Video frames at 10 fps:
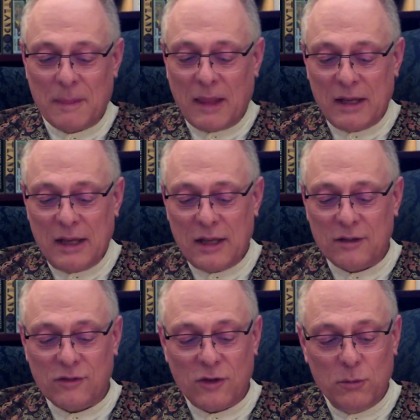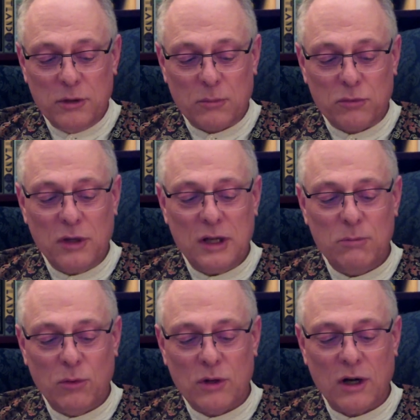and hence open to pretty
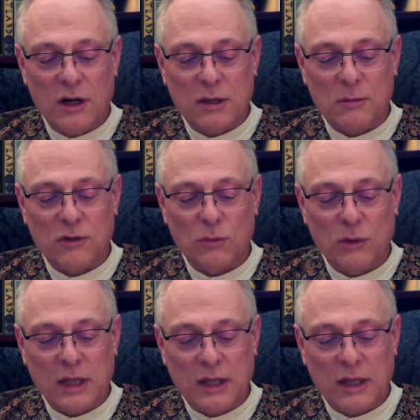poor arguments when they